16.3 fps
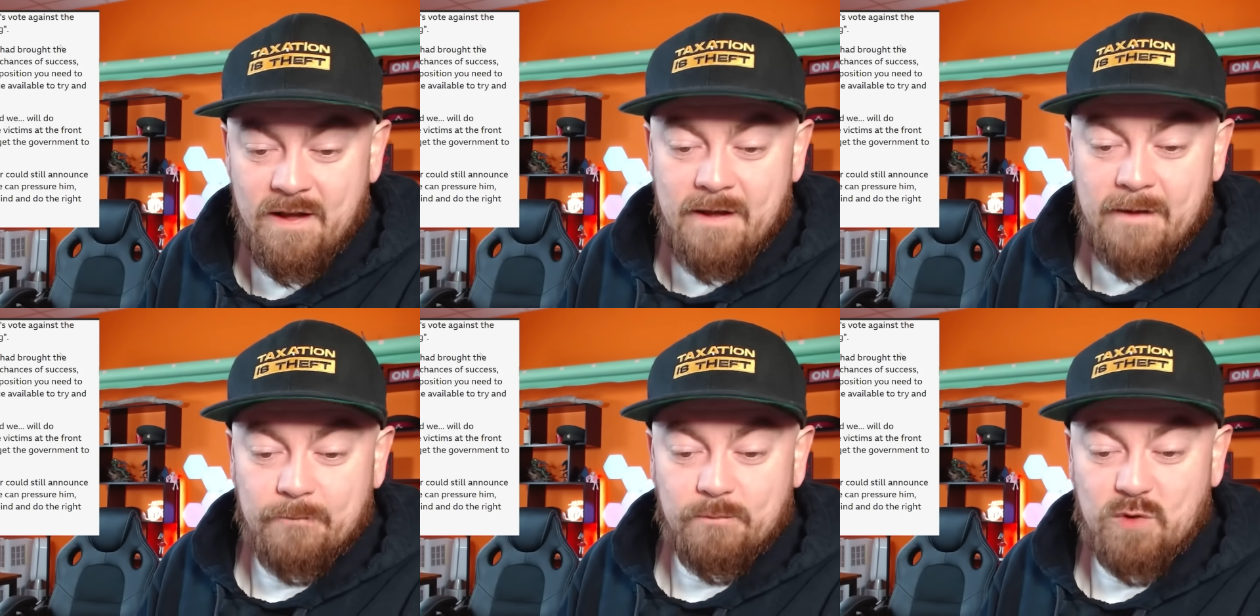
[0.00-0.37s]

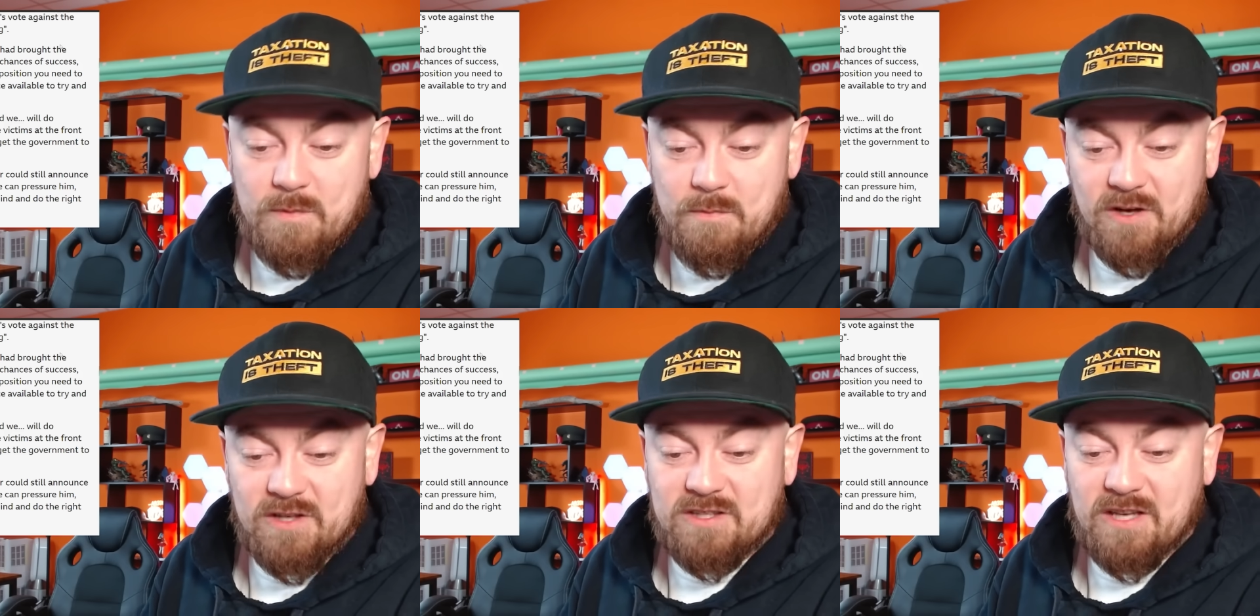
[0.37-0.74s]
We
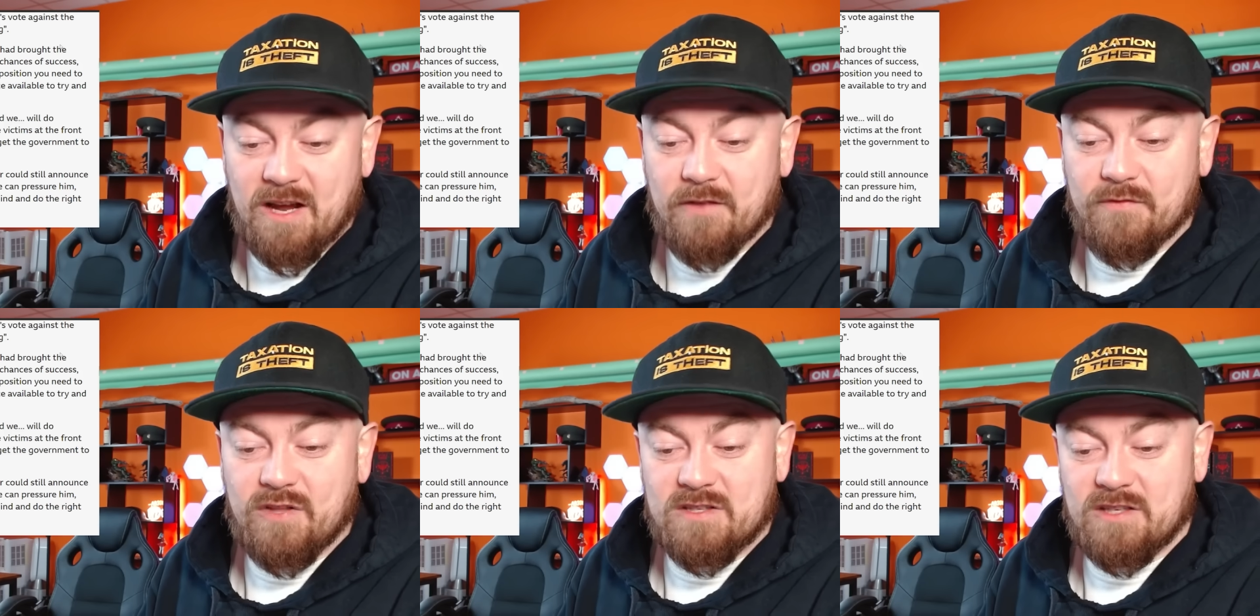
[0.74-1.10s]
must
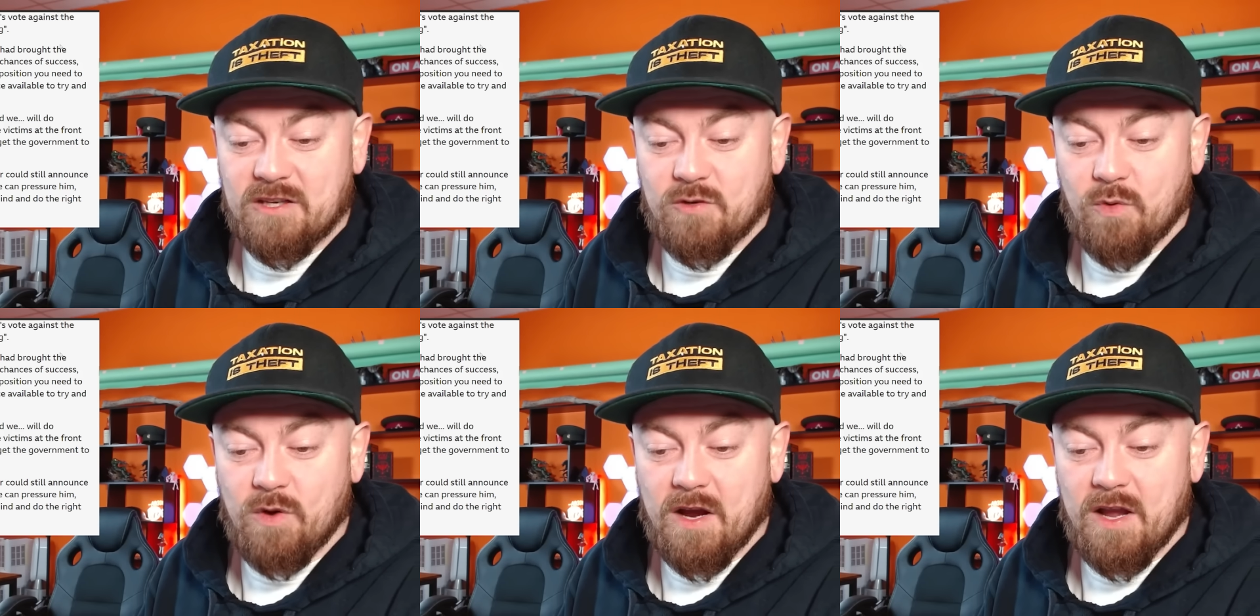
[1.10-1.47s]
have this
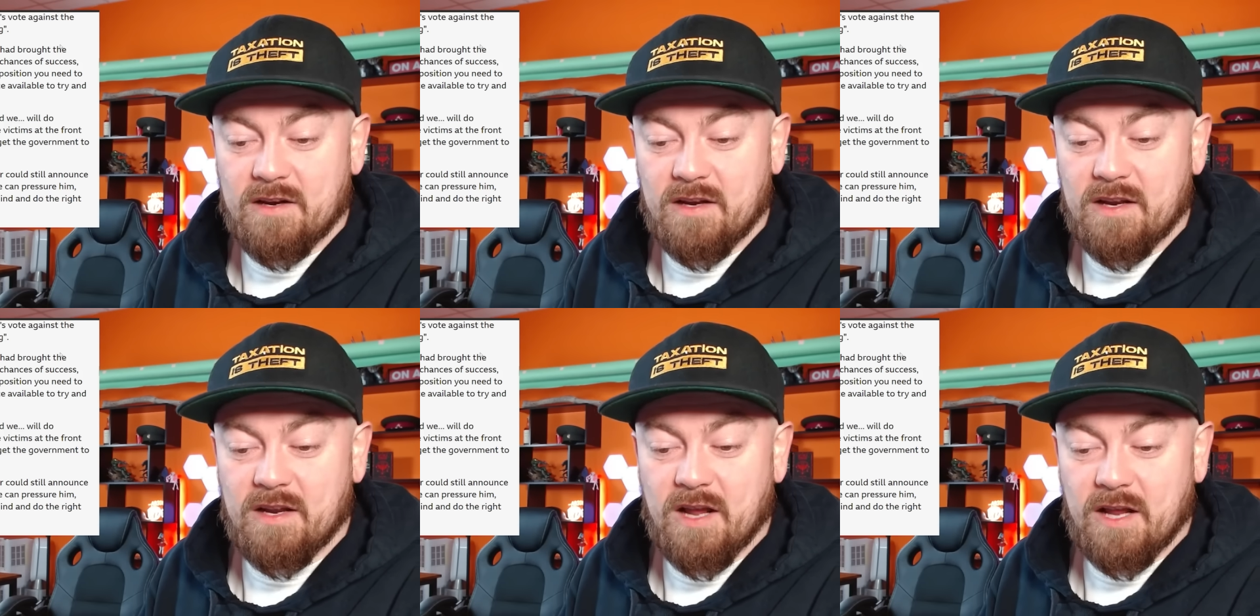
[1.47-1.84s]

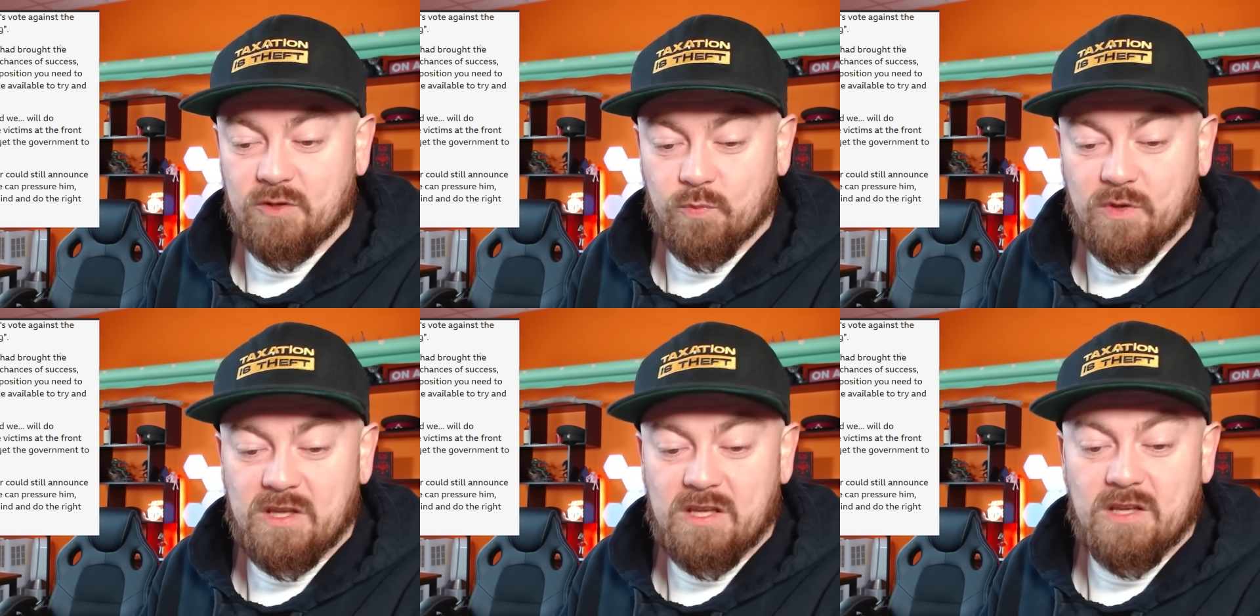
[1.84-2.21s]
inquiry,
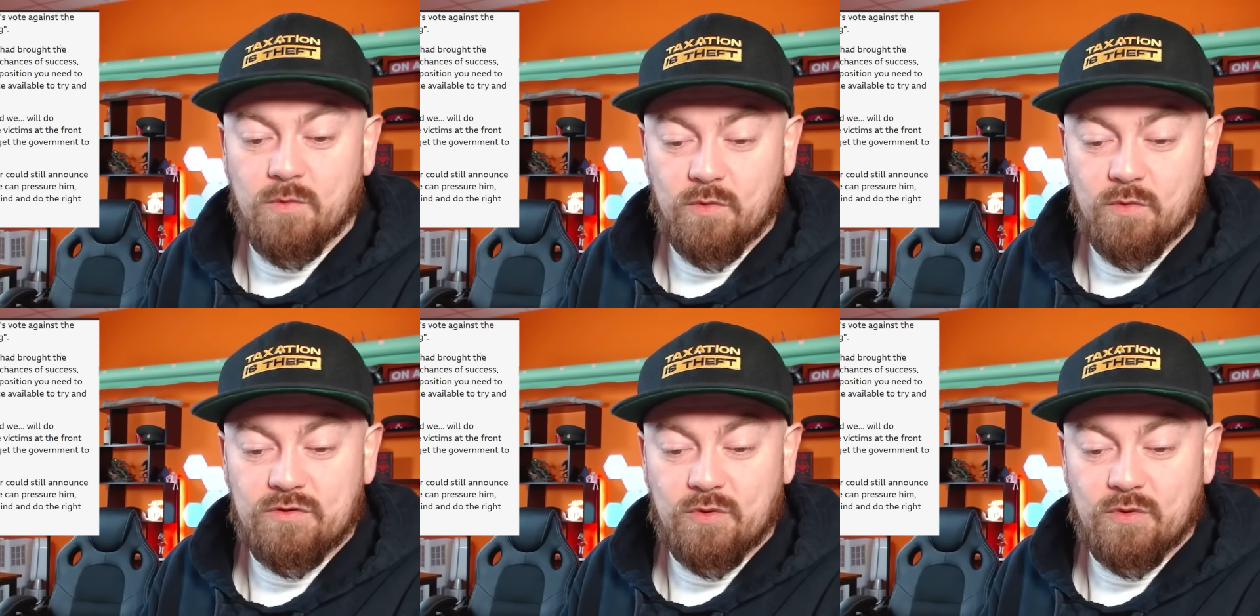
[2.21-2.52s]
and we will